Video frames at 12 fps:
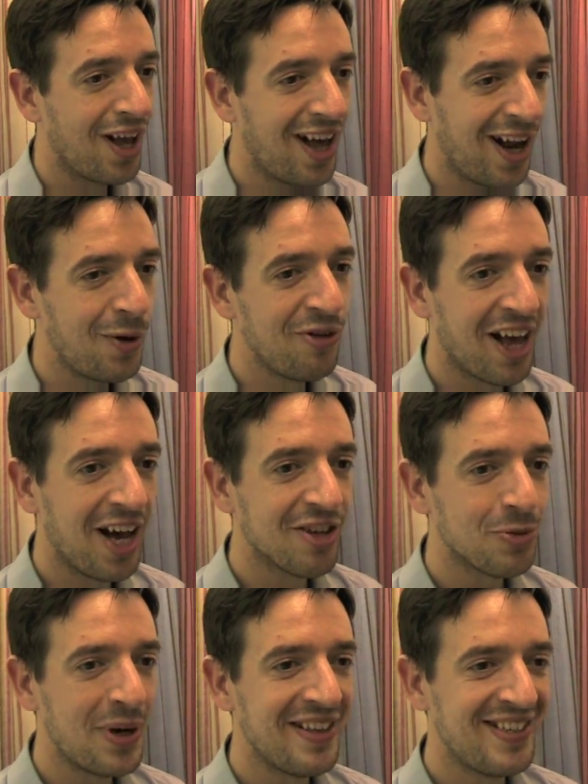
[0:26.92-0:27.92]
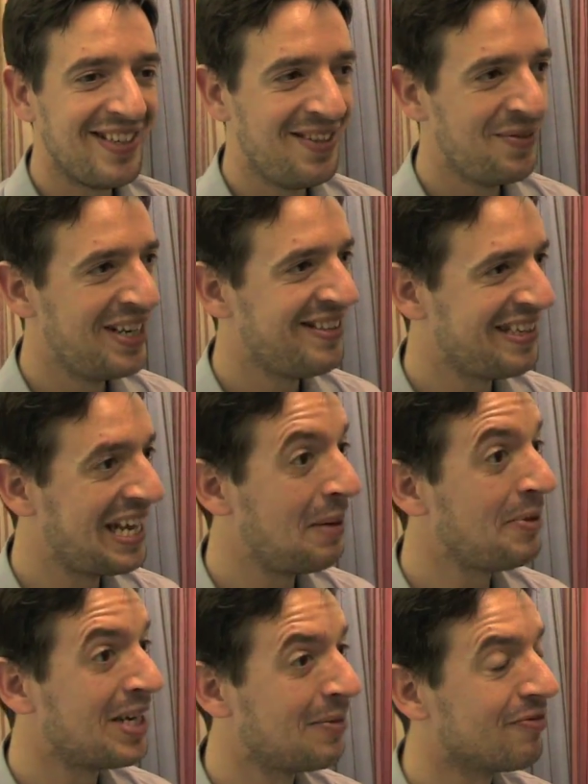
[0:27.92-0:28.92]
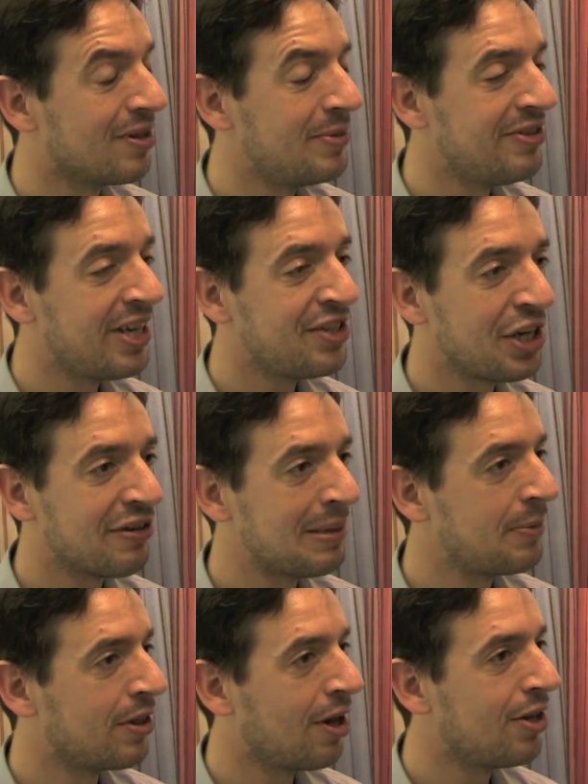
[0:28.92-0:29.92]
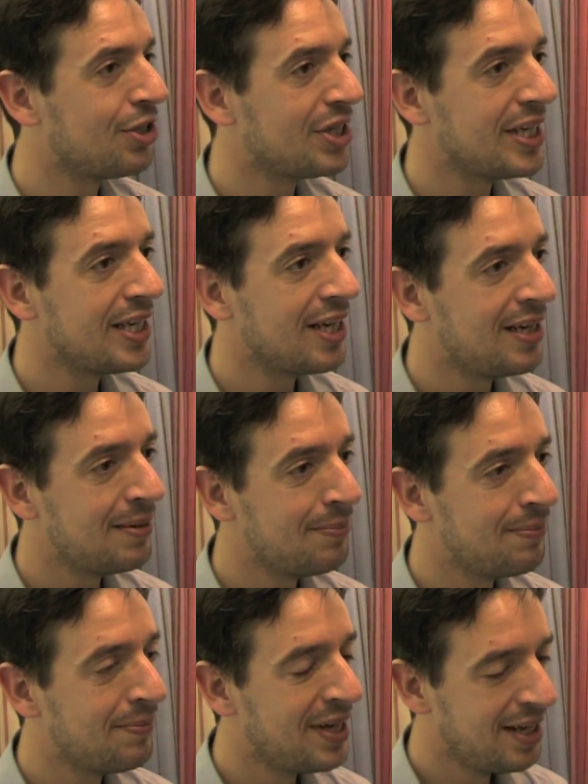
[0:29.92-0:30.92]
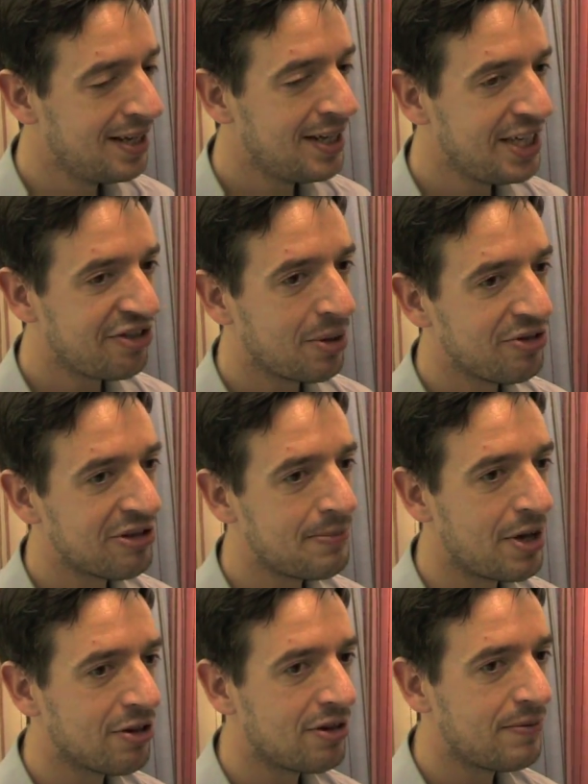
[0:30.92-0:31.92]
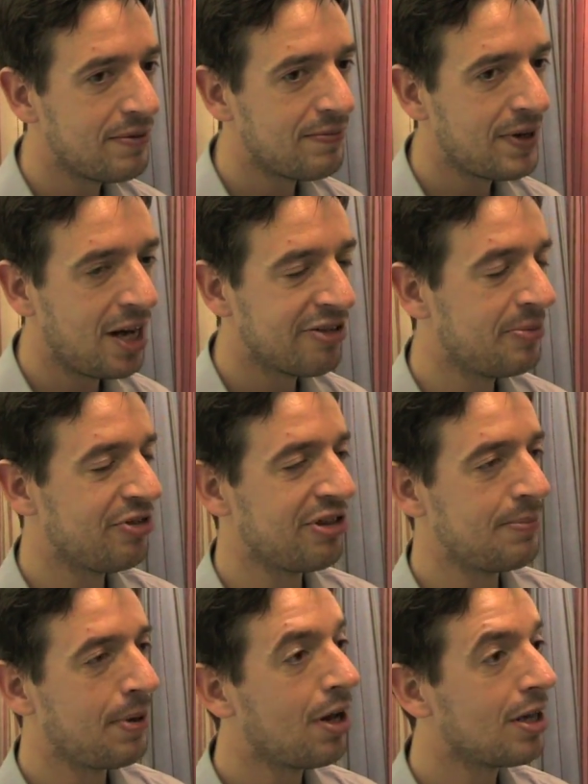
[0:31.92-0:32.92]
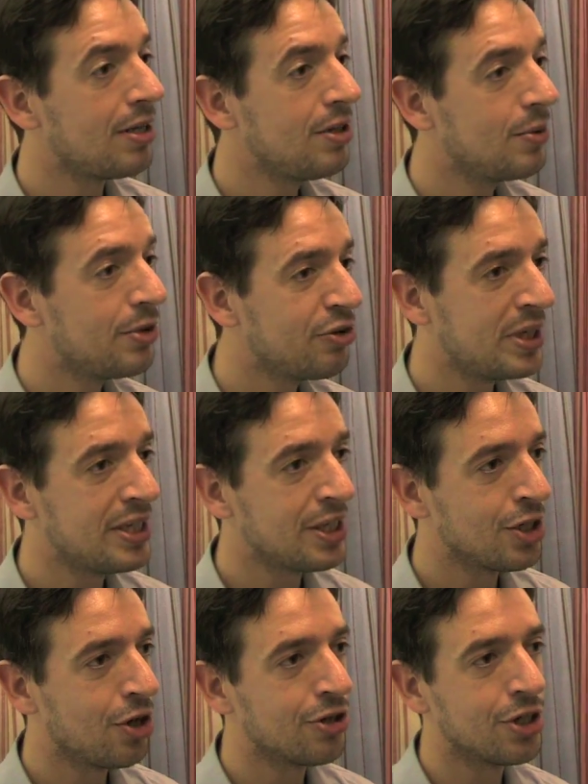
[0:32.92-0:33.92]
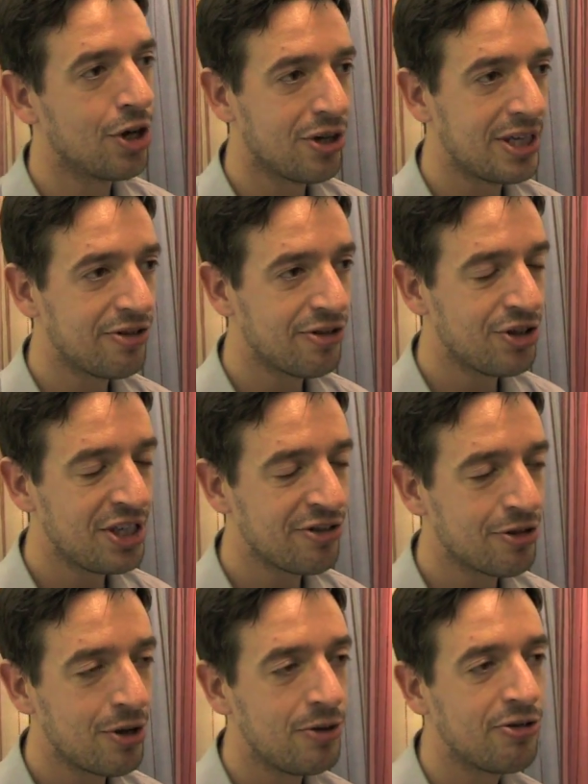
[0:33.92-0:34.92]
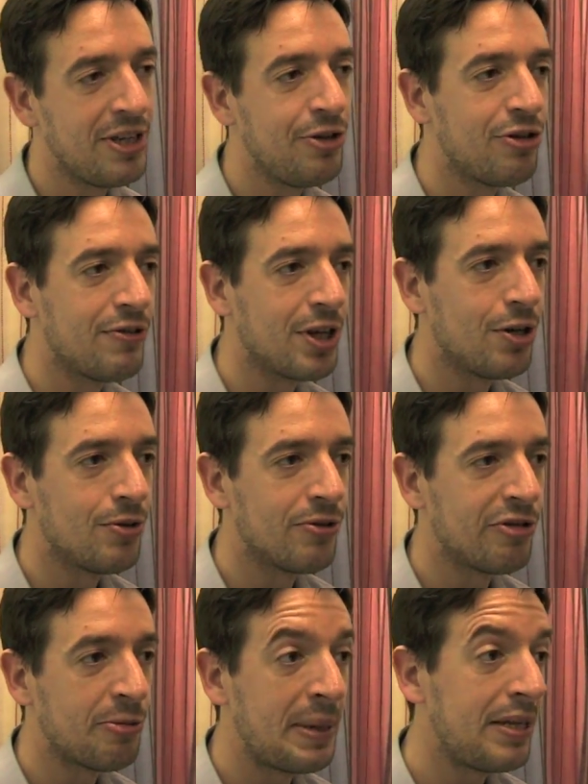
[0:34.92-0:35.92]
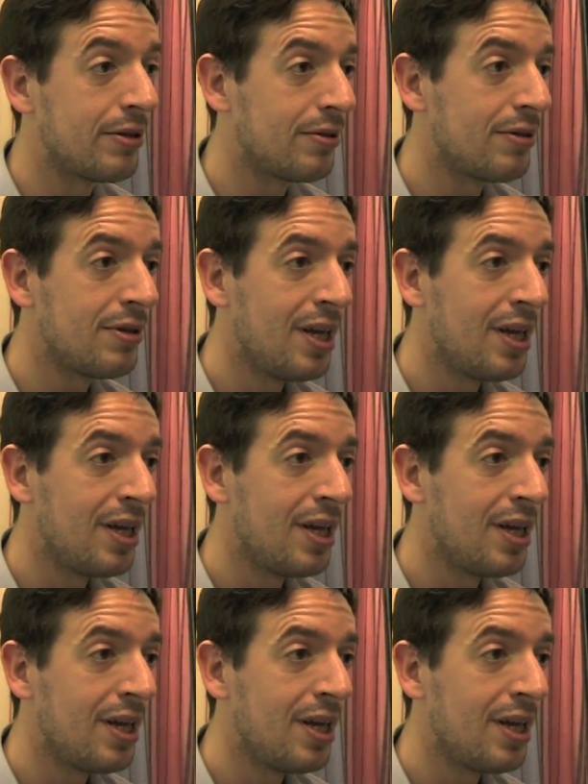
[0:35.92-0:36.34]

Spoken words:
And I always get asked where does the name come from. It's actually Greek mythology. Leto was the mother of Artemis and Apollo, who were a twin god and goddess, and she's known as Leto the golden spindle.